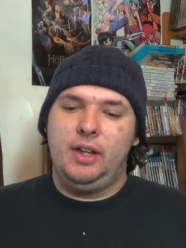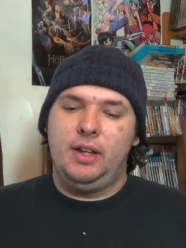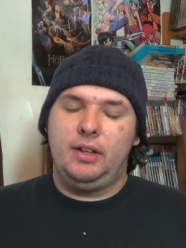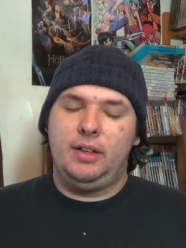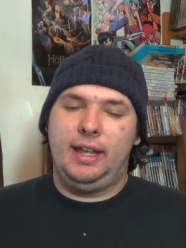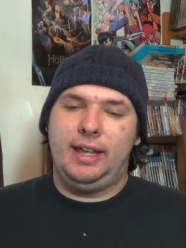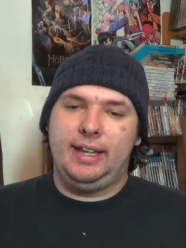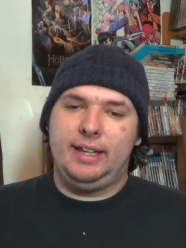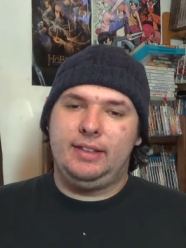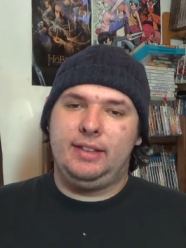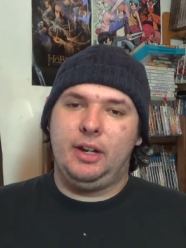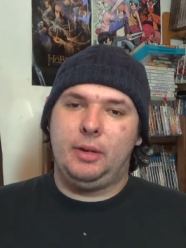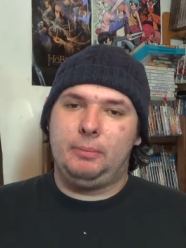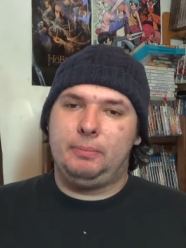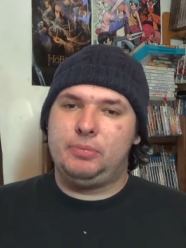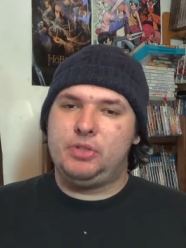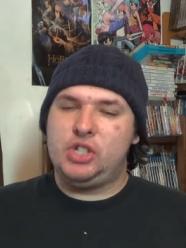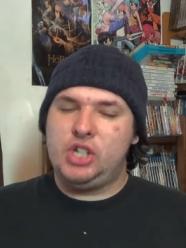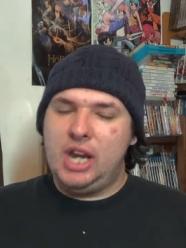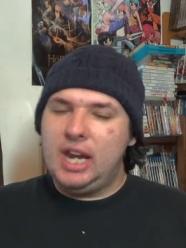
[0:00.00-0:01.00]
like, they're
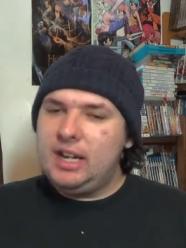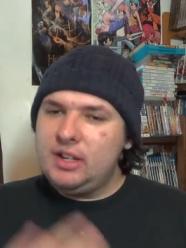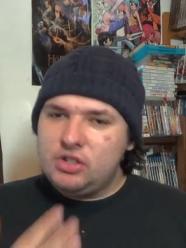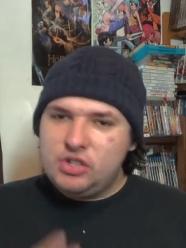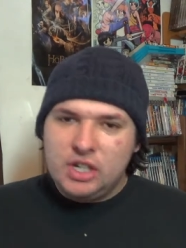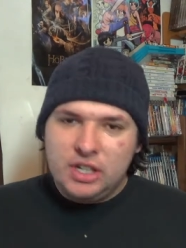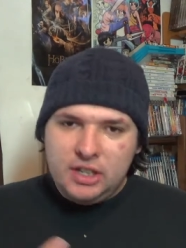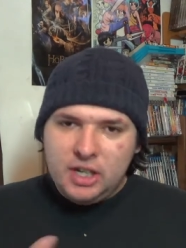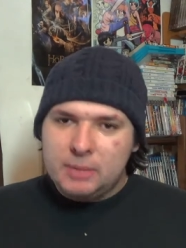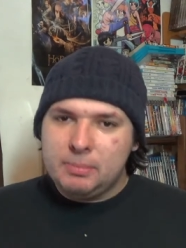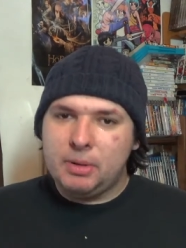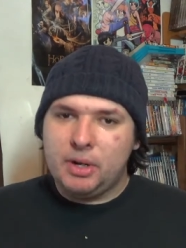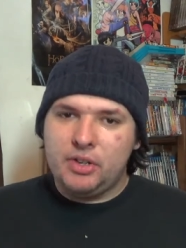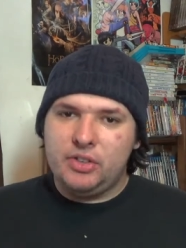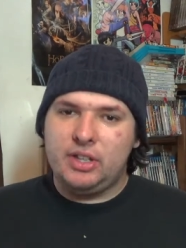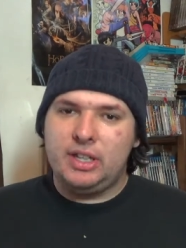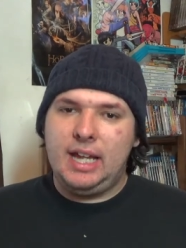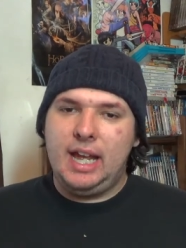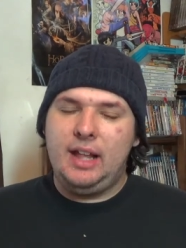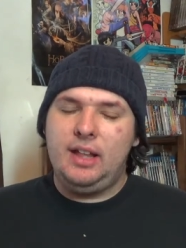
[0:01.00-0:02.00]
changing their
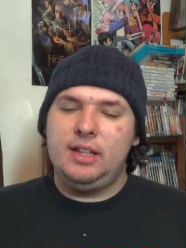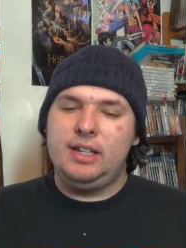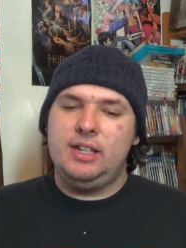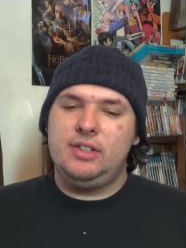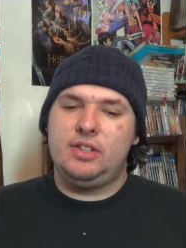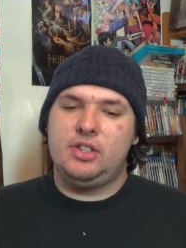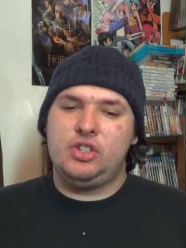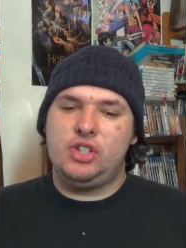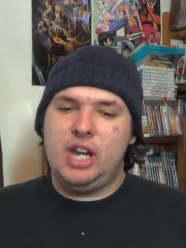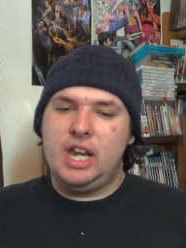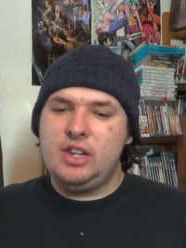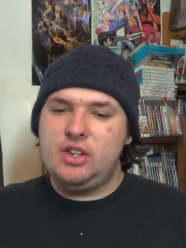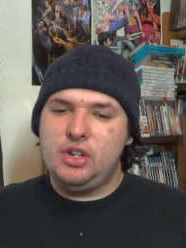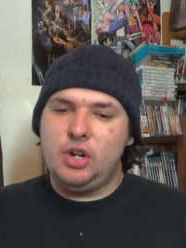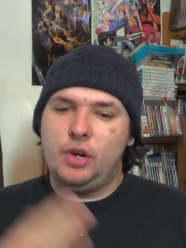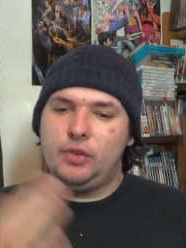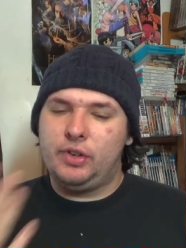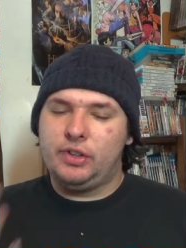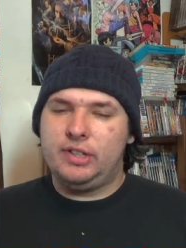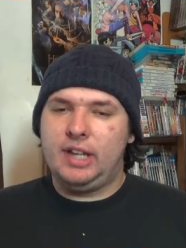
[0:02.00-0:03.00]
personalities and changing
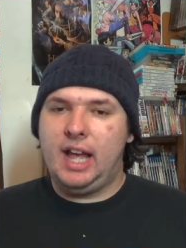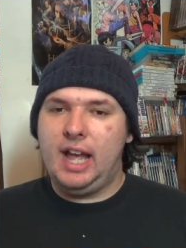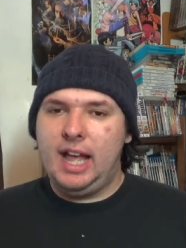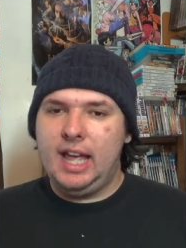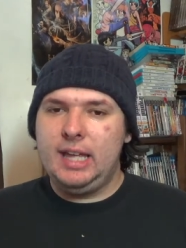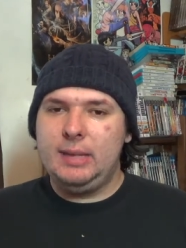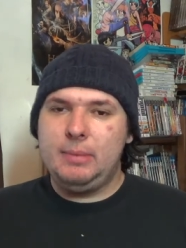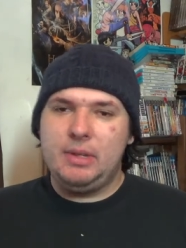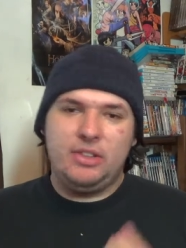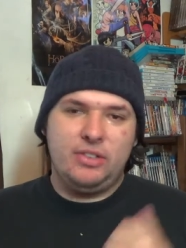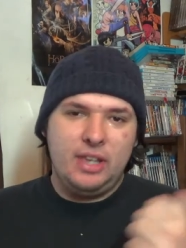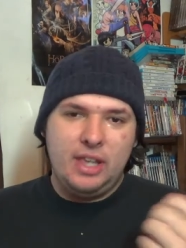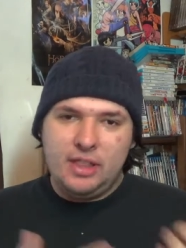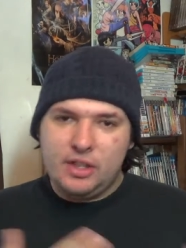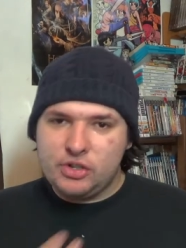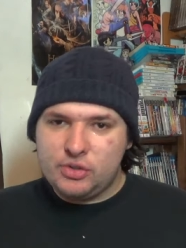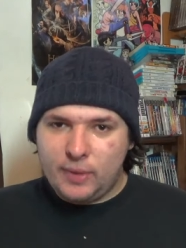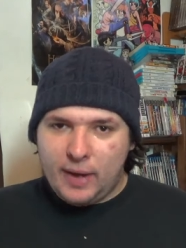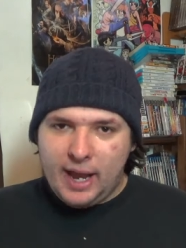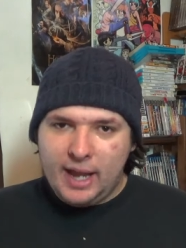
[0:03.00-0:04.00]
over time as, say, the
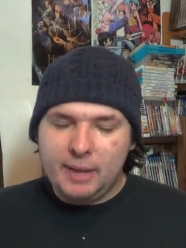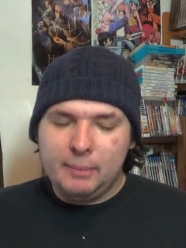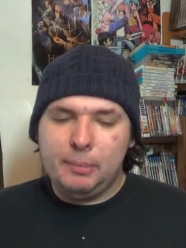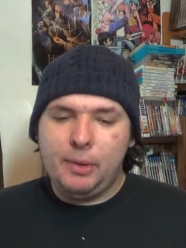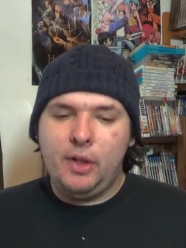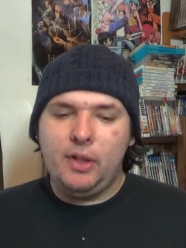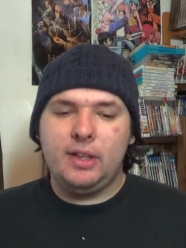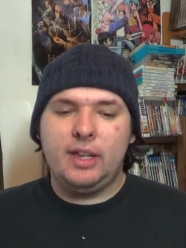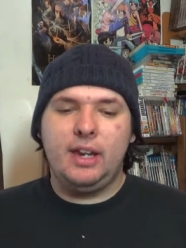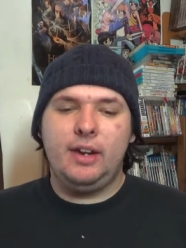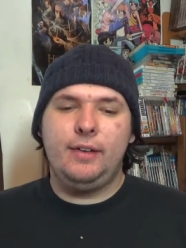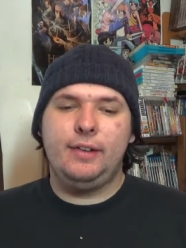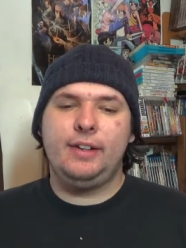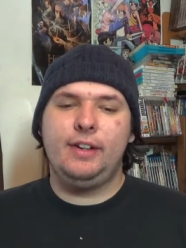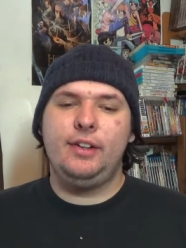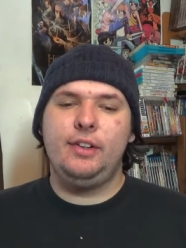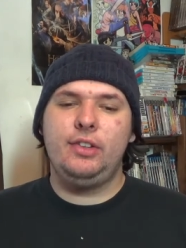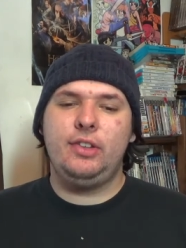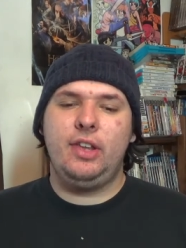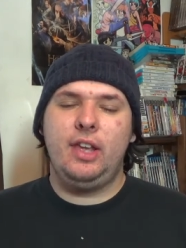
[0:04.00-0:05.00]
Dragon Ball
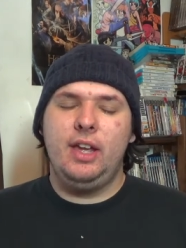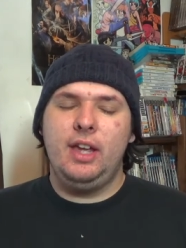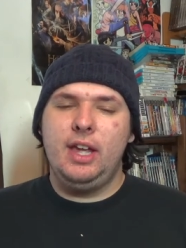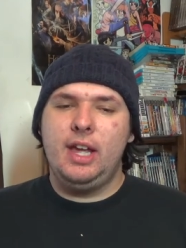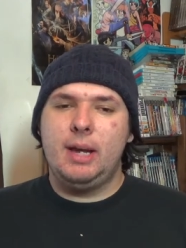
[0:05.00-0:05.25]
characters,